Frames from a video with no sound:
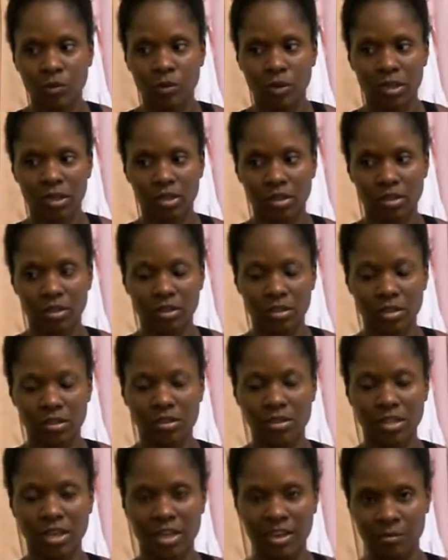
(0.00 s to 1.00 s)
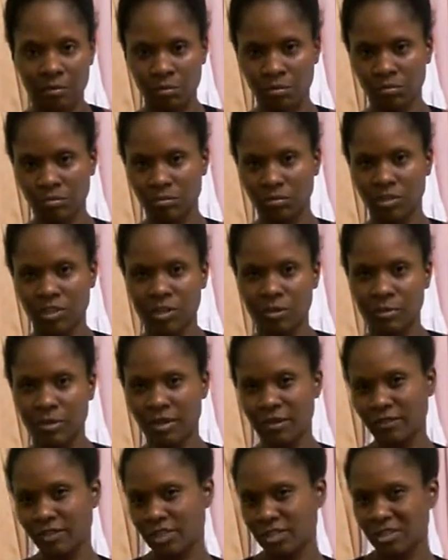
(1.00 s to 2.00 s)
with the same little
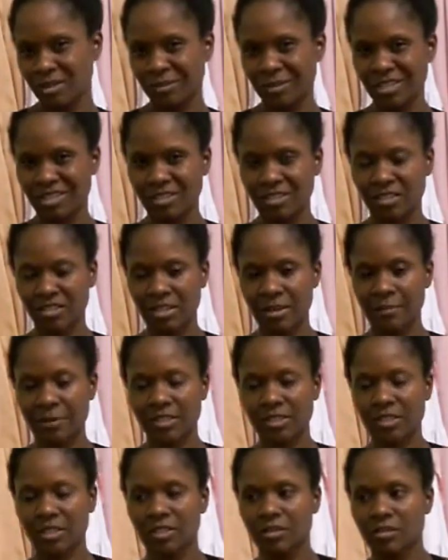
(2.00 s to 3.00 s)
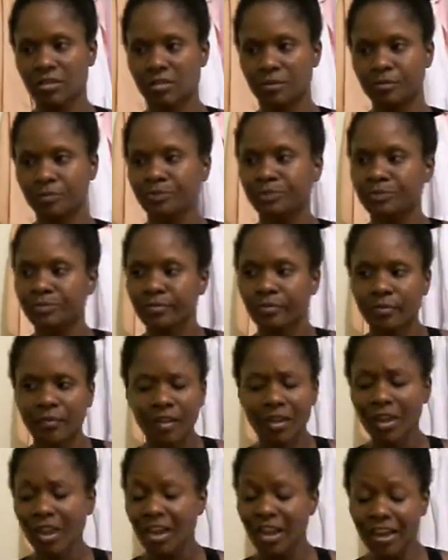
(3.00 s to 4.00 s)
bit of a stomach. Does that make sense?
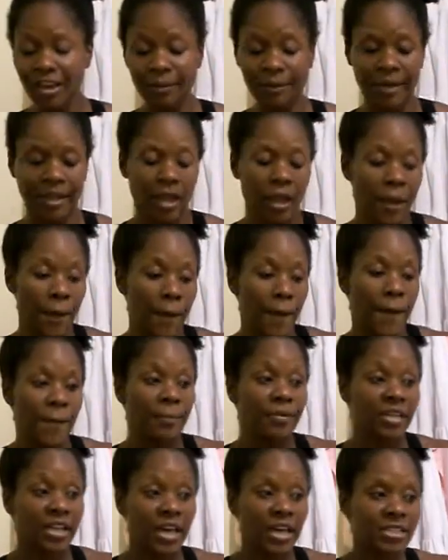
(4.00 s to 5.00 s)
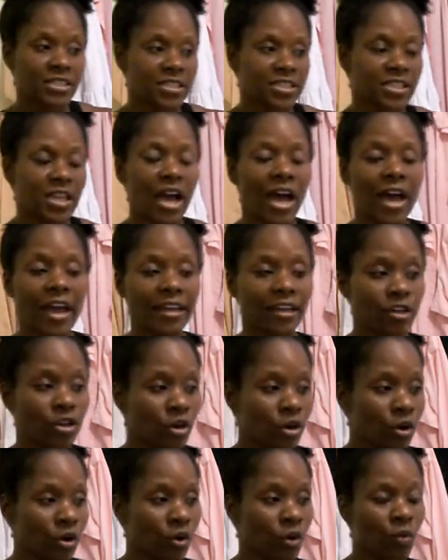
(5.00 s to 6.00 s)
Anyway, plus I
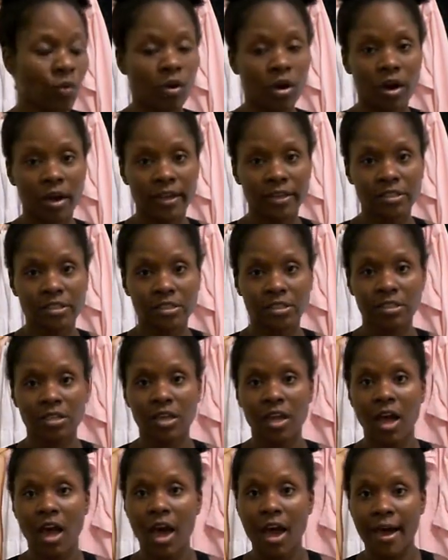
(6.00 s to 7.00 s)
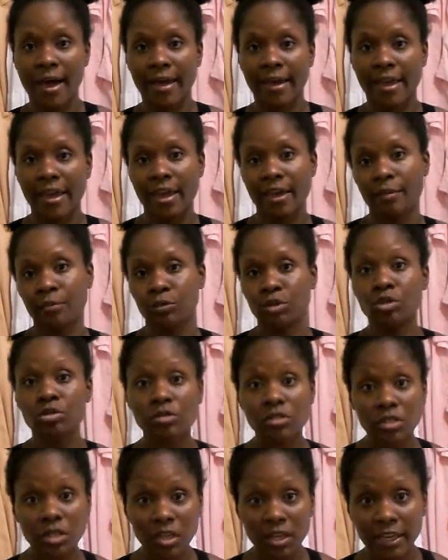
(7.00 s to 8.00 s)
know what I am
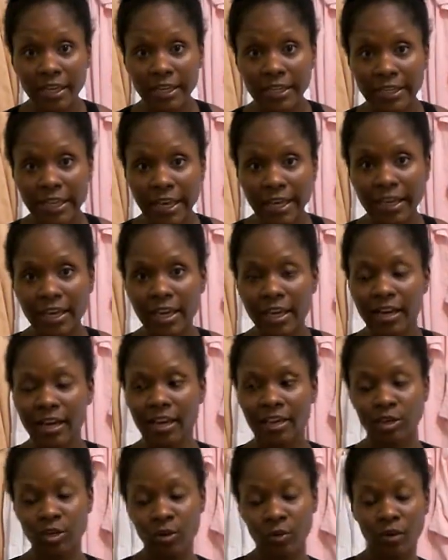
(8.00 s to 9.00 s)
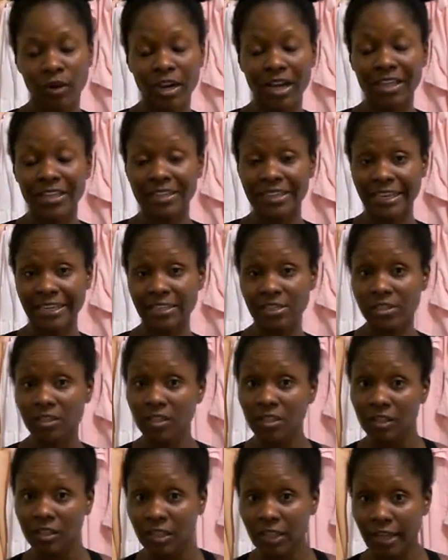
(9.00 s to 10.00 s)
used to looking like and I know what I like
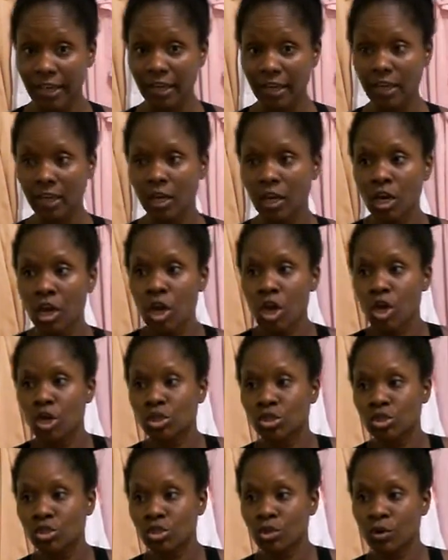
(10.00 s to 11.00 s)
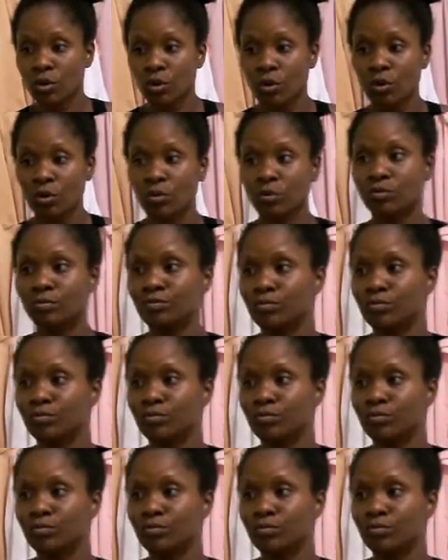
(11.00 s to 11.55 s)
to look like. So,